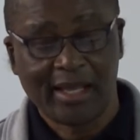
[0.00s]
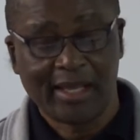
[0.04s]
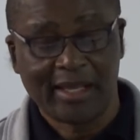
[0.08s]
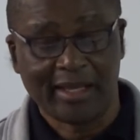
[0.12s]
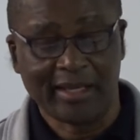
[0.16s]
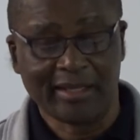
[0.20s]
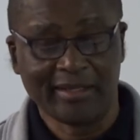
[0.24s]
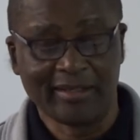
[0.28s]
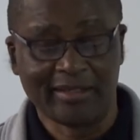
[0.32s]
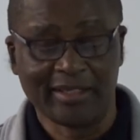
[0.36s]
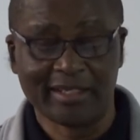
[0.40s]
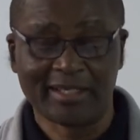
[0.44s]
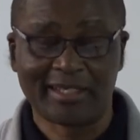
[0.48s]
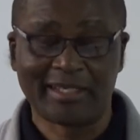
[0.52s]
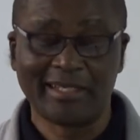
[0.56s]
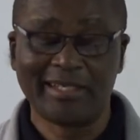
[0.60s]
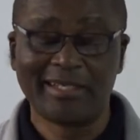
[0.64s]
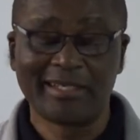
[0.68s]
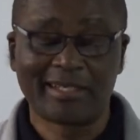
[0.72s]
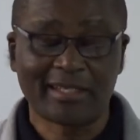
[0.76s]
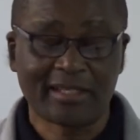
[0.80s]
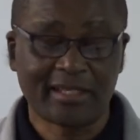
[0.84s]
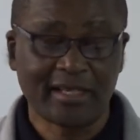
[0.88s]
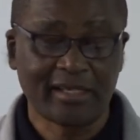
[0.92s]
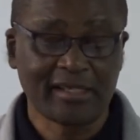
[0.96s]
In this
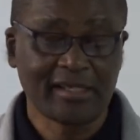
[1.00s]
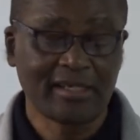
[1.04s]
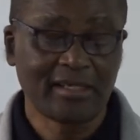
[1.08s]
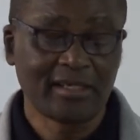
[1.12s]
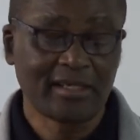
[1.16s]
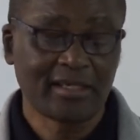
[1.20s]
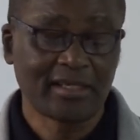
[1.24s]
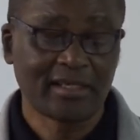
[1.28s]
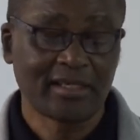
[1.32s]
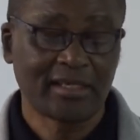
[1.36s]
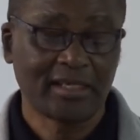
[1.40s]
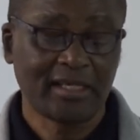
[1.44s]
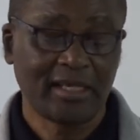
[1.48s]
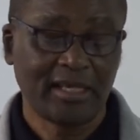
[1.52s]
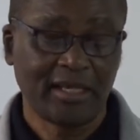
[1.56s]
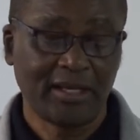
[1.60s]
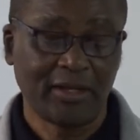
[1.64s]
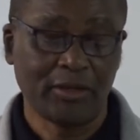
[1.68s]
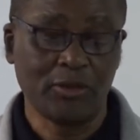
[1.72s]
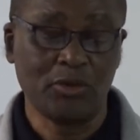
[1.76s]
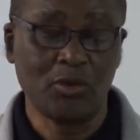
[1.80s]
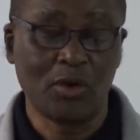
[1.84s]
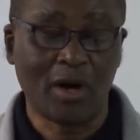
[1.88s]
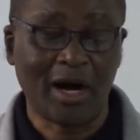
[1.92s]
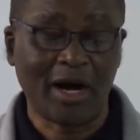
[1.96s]
instance,
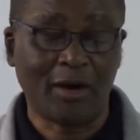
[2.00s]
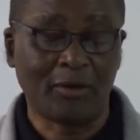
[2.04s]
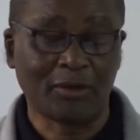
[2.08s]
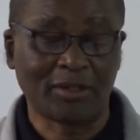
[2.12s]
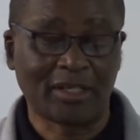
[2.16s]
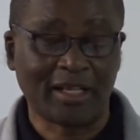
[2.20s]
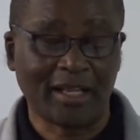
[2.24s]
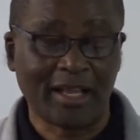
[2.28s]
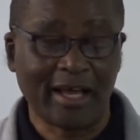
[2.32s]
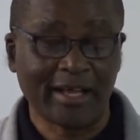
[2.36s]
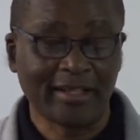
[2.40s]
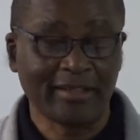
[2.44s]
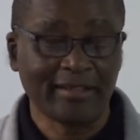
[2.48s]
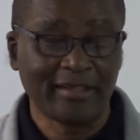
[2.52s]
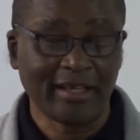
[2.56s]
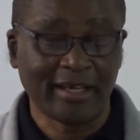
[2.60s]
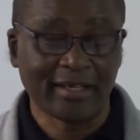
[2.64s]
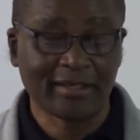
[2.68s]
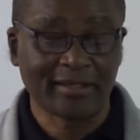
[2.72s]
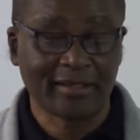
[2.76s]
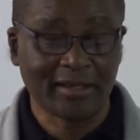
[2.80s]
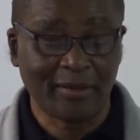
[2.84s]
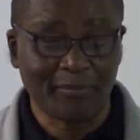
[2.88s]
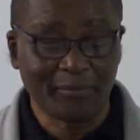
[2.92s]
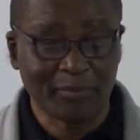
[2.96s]
you outline the
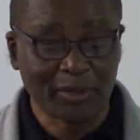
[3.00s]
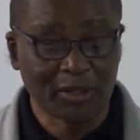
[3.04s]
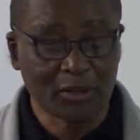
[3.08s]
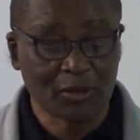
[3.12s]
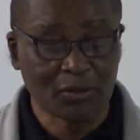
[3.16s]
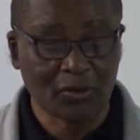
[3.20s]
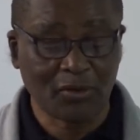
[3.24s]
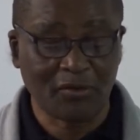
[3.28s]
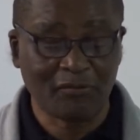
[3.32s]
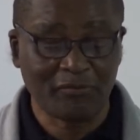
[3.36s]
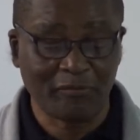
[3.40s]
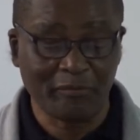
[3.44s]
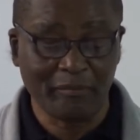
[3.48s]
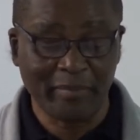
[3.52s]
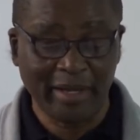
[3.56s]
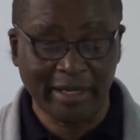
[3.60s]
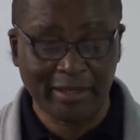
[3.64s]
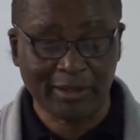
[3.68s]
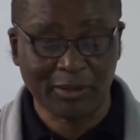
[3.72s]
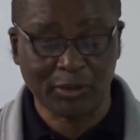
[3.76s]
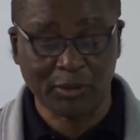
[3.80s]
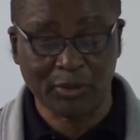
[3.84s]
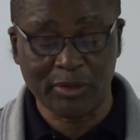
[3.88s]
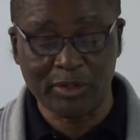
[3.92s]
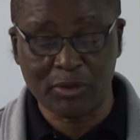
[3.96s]
examples of
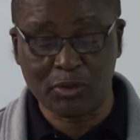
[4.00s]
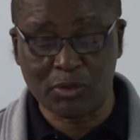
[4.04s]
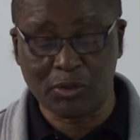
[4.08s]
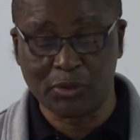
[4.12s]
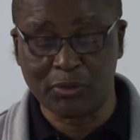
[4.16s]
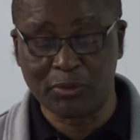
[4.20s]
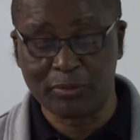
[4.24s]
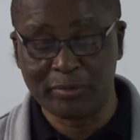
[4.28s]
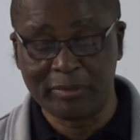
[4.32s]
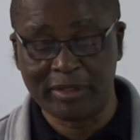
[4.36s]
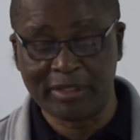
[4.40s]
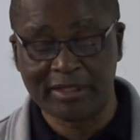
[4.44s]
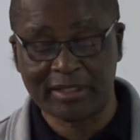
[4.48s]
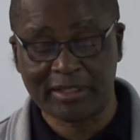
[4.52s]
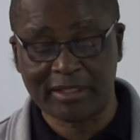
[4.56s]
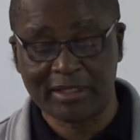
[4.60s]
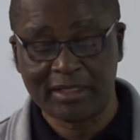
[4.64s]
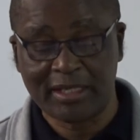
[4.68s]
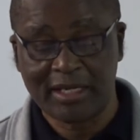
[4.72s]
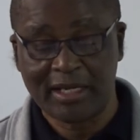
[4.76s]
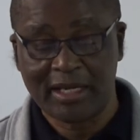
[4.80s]
macroeconomics